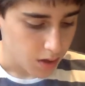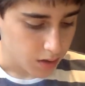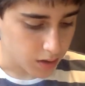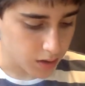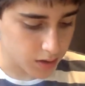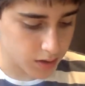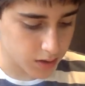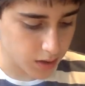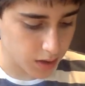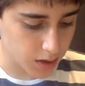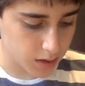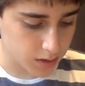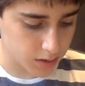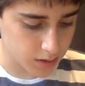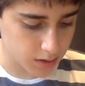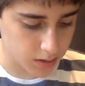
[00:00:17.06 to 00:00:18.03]

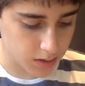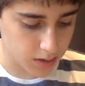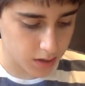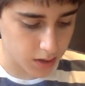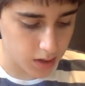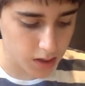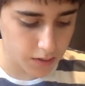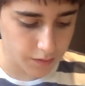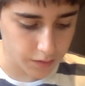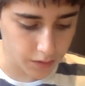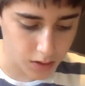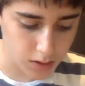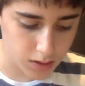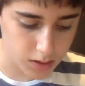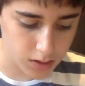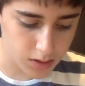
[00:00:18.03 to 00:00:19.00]
The city of
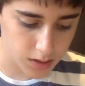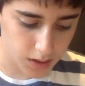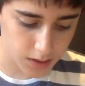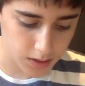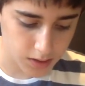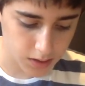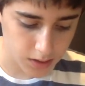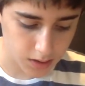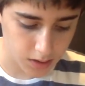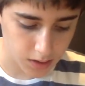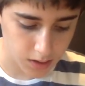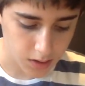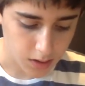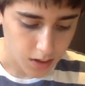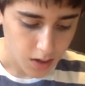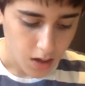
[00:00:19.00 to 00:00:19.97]
Constanza
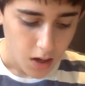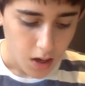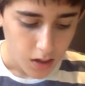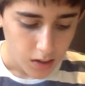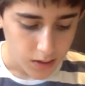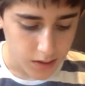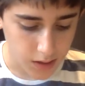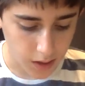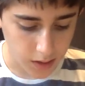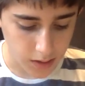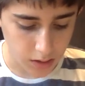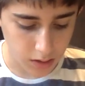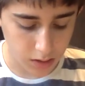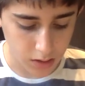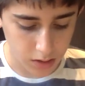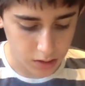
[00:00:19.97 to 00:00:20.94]
stands
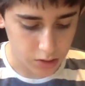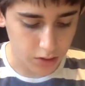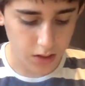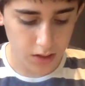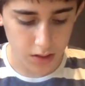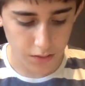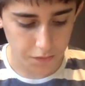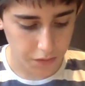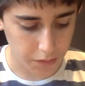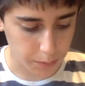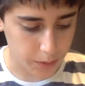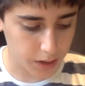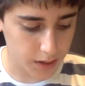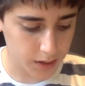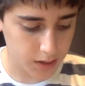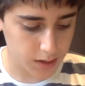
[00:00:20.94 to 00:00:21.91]
on the shores of the
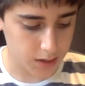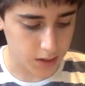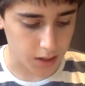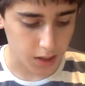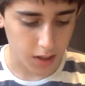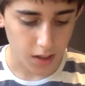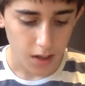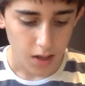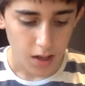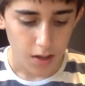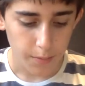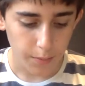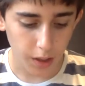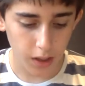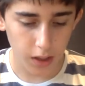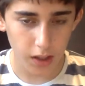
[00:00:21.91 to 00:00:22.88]
Black Sea.
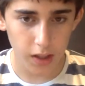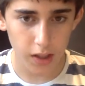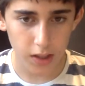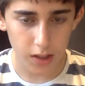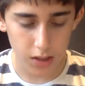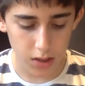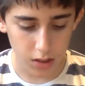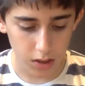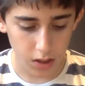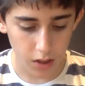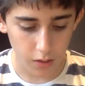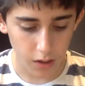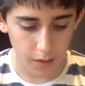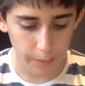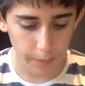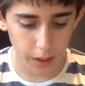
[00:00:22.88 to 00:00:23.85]
Many years ago,
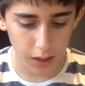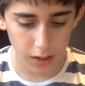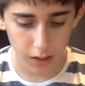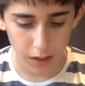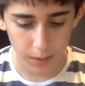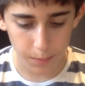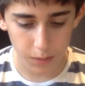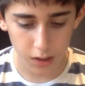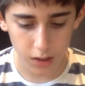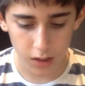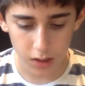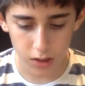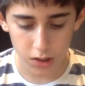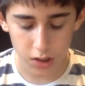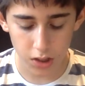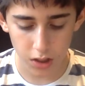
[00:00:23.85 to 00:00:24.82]
a man named
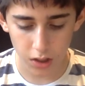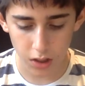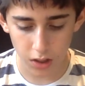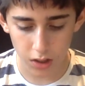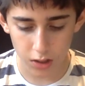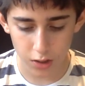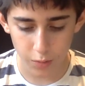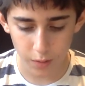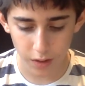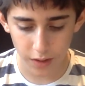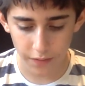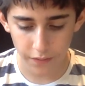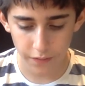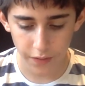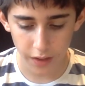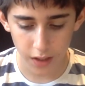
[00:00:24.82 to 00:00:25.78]
Gershon and his wife
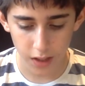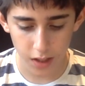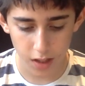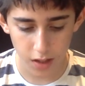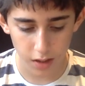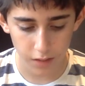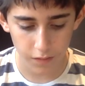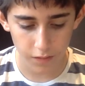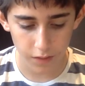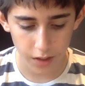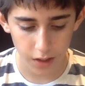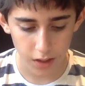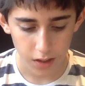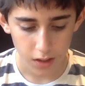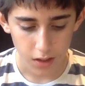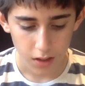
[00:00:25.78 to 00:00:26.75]
Fega lived
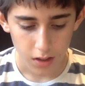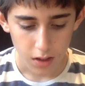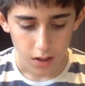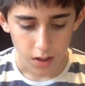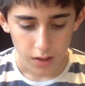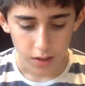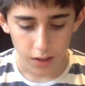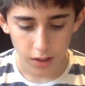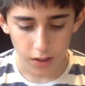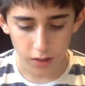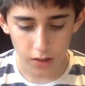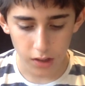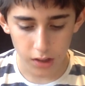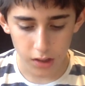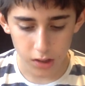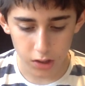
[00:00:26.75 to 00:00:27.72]
there. Now
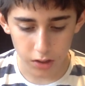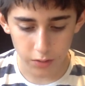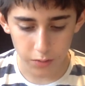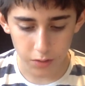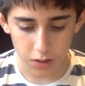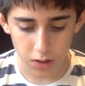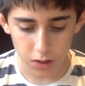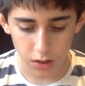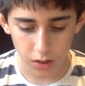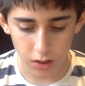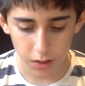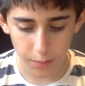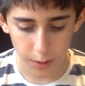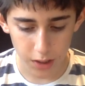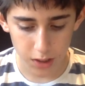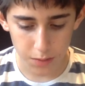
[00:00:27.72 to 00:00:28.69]
Gershon was not the
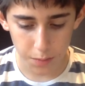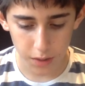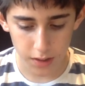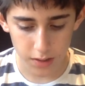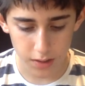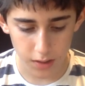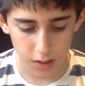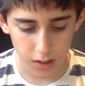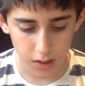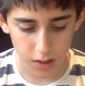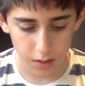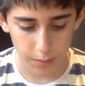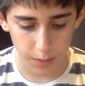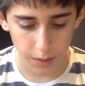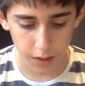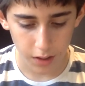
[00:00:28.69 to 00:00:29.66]
best person he
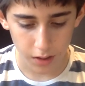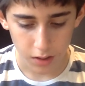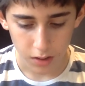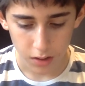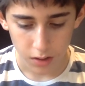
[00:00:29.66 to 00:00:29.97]
could be.